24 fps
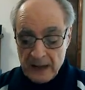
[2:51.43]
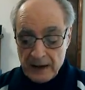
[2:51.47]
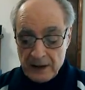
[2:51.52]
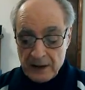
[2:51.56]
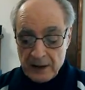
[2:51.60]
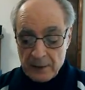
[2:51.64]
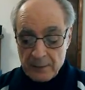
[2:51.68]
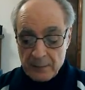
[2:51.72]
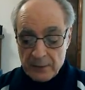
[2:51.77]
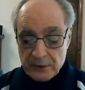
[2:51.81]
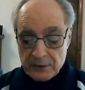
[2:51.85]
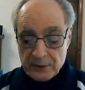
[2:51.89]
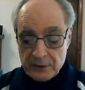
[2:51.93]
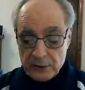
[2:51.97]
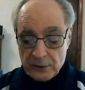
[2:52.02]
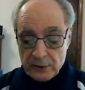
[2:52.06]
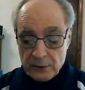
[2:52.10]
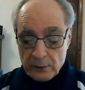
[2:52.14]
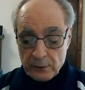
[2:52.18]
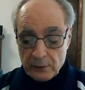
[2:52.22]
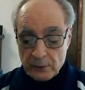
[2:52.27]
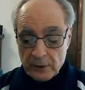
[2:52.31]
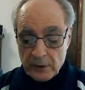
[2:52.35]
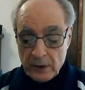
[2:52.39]
Number
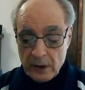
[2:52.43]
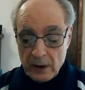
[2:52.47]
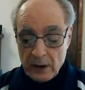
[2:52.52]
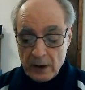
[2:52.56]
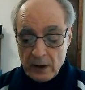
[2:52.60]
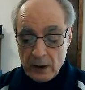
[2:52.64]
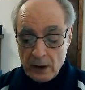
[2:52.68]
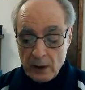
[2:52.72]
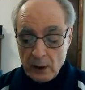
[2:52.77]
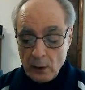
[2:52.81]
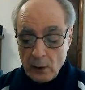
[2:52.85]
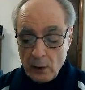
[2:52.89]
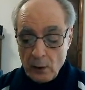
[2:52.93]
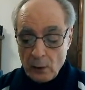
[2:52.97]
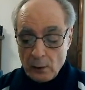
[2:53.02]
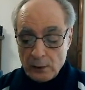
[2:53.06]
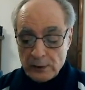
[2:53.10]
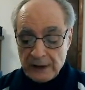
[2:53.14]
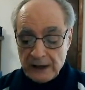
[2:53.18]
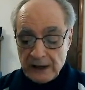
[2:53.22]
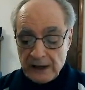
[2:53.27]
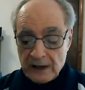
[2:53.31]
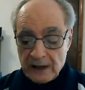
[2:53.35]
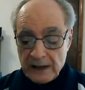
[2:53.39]
two,
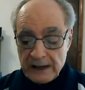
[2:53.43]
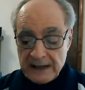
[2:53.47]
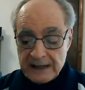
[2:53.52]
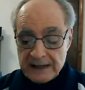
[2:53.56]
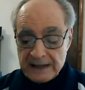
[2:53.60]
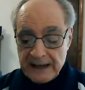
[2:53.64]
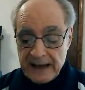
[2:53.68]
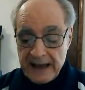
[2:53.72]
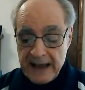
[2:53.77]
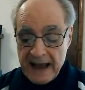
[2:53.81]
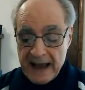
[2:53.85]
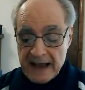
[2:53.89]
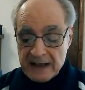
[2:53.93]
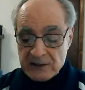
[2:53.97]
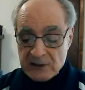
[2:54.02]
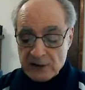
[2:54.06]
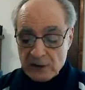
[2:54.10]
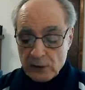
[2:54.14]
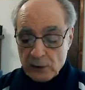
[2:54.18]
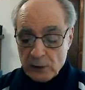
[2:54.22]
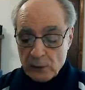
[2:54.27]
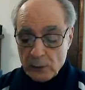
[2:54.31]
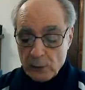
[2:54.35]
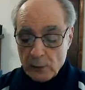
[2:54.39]
old
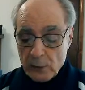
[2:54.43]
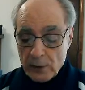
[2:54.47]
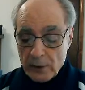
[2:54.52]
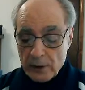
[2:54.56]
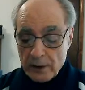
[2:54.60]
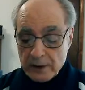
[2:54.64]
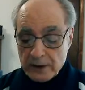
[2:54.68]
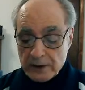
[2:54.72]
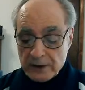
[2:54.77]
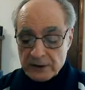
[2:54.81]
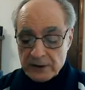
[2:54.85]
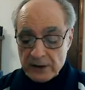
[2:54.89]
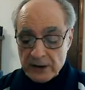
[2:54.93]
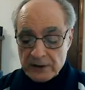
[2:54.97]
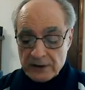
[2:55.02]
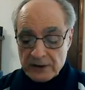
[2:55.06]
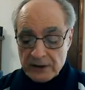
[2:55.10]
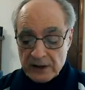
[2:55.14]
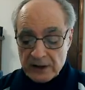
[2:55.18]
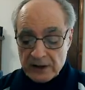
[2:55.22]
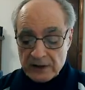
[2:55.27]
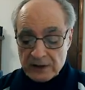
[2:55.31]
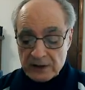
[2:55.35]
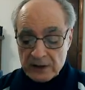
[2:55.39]
ecclesiastical words such
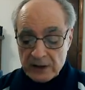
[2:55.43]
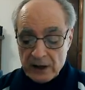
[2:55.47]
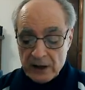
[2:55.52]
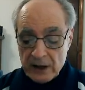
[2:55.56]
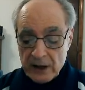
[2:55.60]
as